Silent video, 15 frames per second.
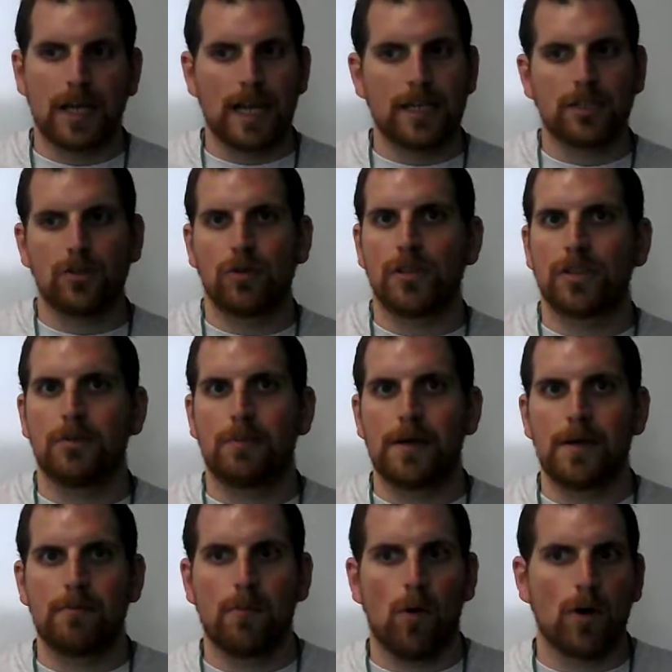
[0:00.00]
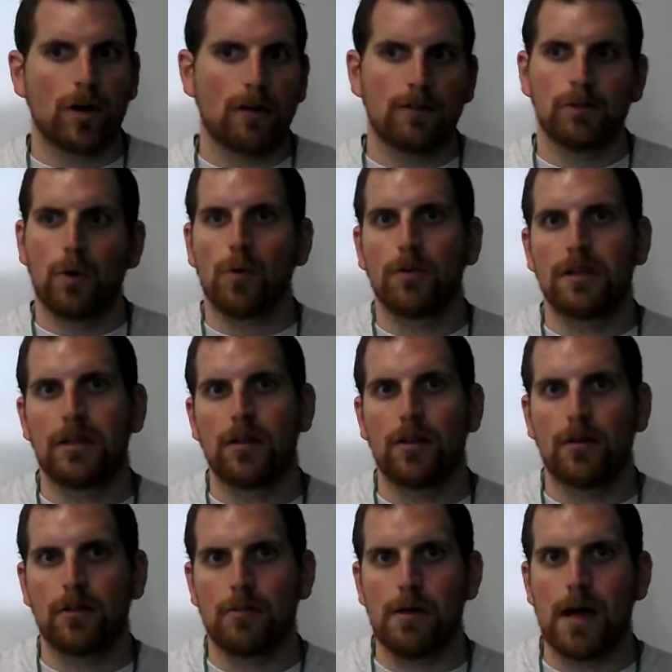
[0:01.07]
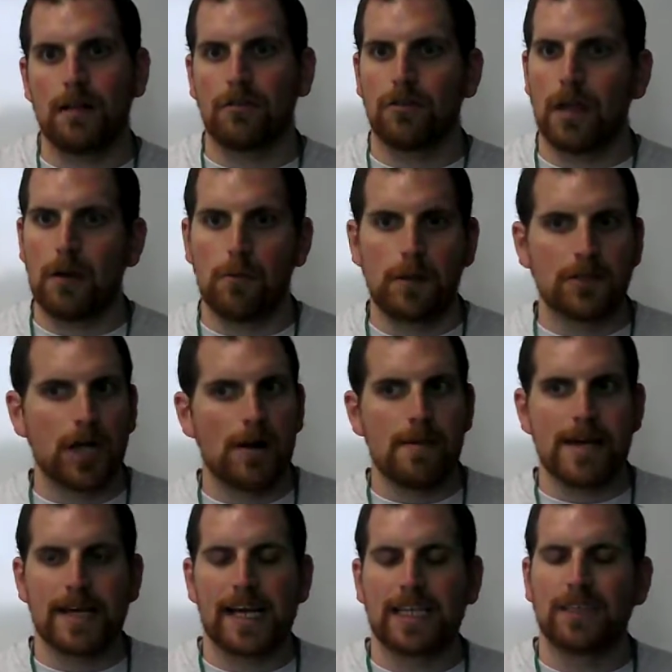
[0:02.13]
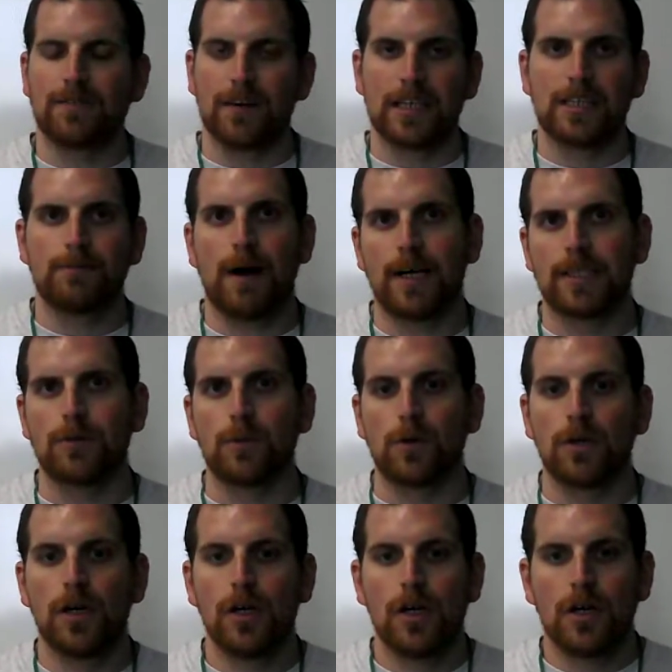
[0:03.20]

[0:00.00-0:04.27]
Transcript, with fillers: getting students to be more comfortable with dealing with math. And we try to make it as fun as possible.